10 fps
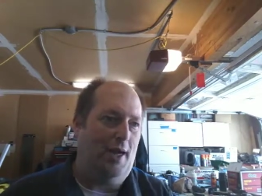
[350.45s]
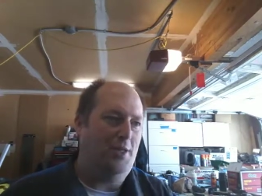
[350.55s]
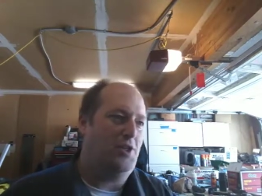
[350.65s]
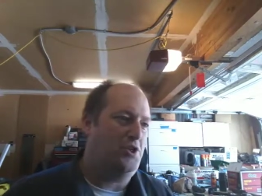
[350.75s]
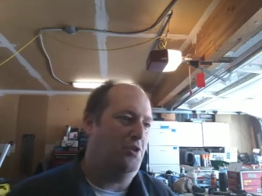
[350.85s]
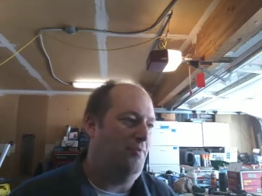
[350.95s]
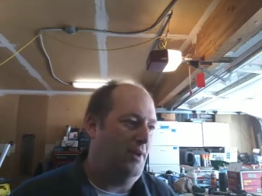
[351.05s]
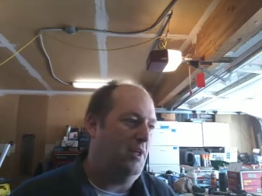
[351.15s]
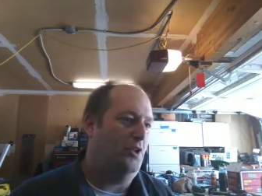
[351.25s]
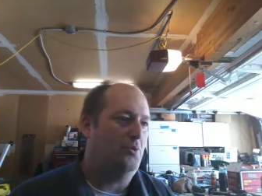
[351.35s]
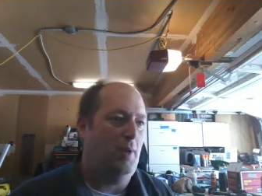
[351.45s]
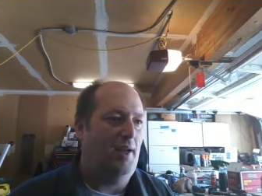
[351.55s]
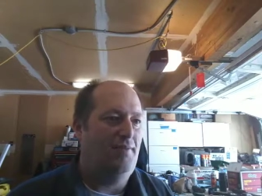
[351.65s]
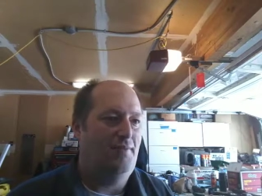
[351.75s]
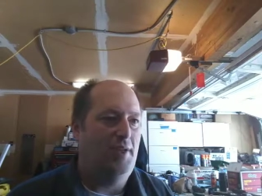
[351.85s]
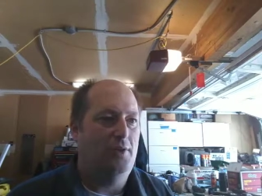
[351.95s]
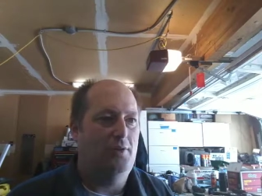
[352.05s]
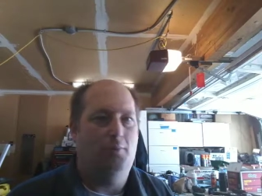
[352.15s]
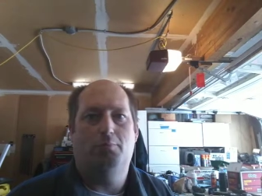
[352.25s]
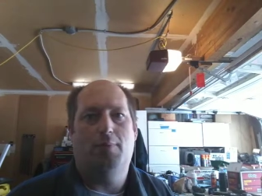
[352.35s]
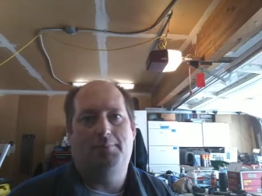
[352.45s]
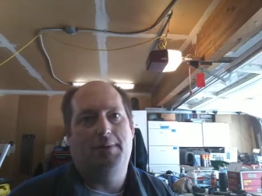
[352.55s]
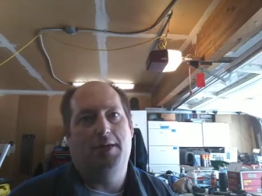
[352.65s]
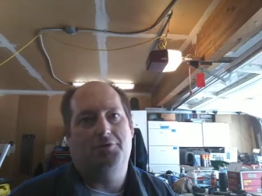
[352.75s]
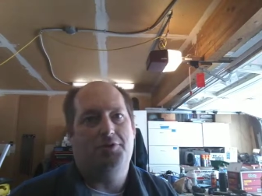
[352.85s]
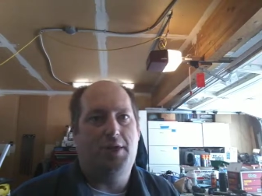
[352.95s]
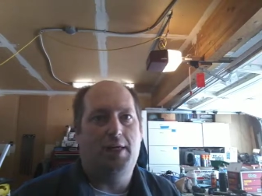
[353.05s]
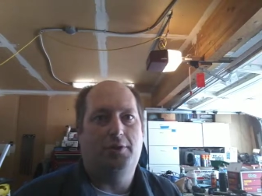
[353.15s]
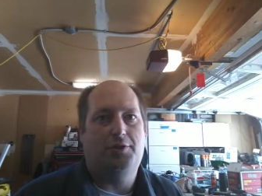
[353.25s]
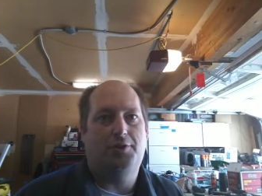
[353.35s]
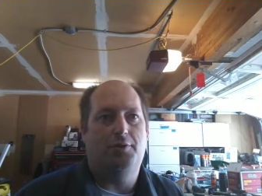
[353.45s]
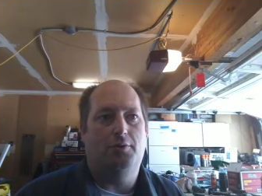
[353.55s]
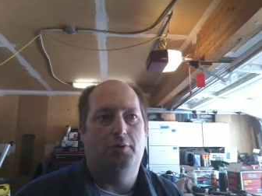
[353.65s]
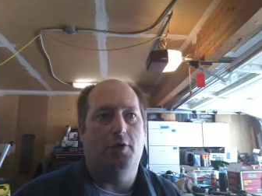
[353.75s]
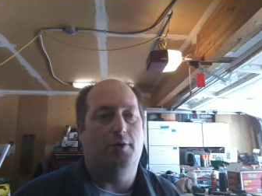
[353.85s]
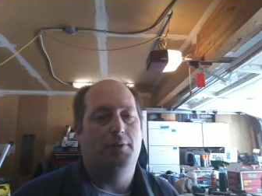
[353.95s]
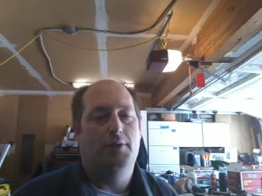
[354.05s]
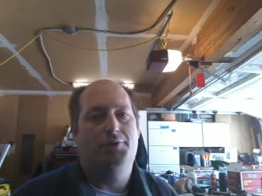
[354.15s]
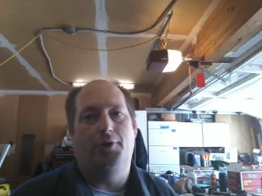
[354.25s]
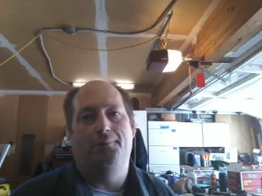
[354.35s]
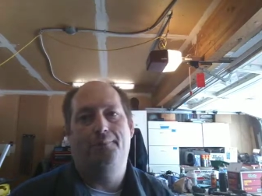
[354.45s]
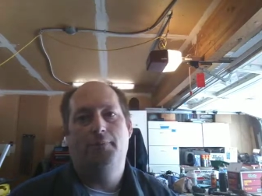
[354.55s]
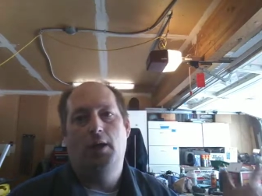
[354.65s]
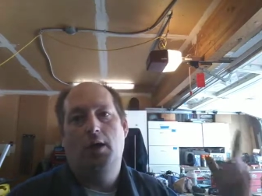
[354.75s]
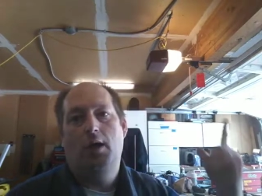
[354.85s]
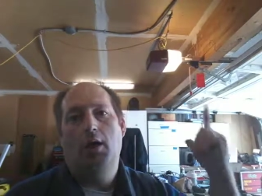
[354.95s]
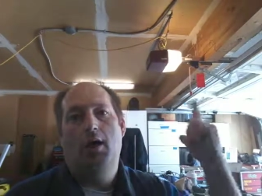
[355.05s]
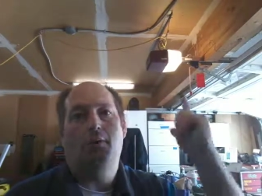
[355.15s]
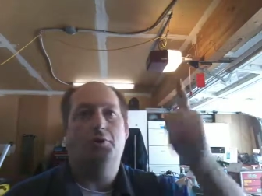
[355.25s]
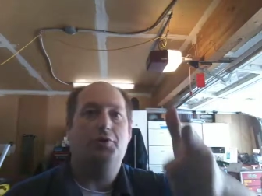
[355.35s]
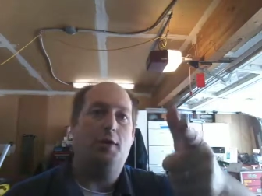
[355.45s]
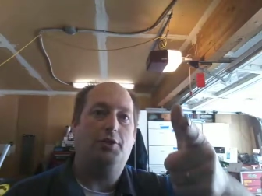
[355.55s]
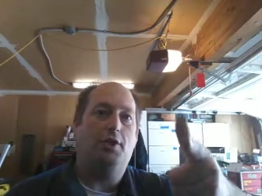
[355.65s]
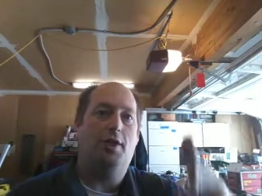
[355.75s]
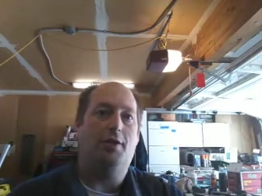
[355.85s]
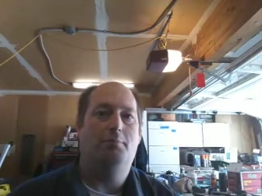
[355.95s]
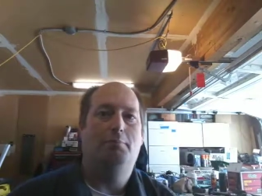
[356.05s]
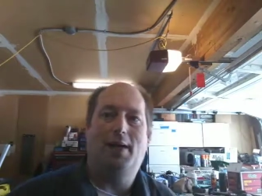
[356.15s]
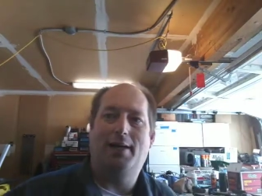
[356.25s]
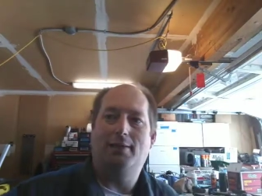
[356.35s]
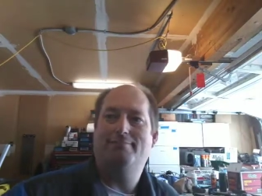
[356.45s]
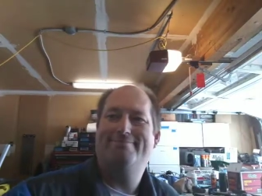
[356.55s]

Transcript: I just shoot videos what I feel might be interesting to learn. So we'll talk to you later. Bye.